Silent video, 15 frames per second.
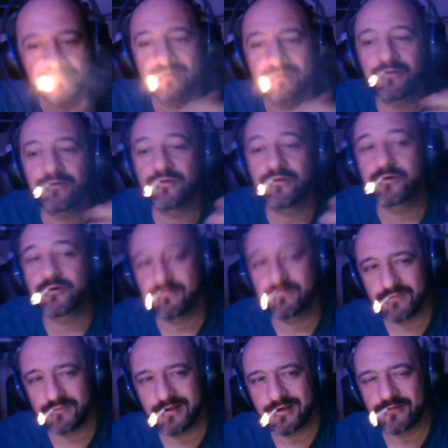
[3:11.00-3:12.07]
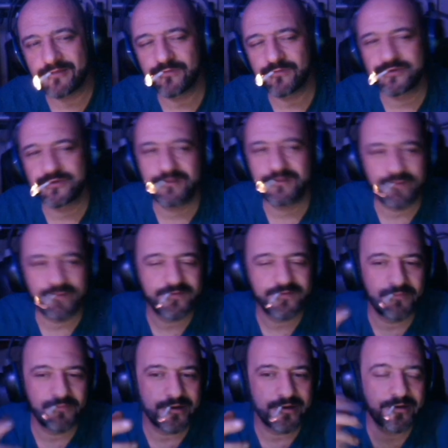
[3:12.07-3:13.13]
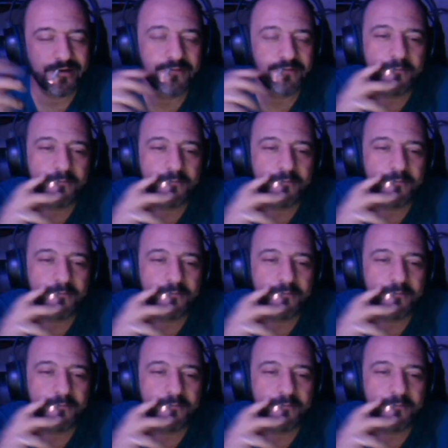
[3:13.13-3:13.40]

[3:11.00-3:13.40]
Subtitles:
or in other words, a Riftbreaker.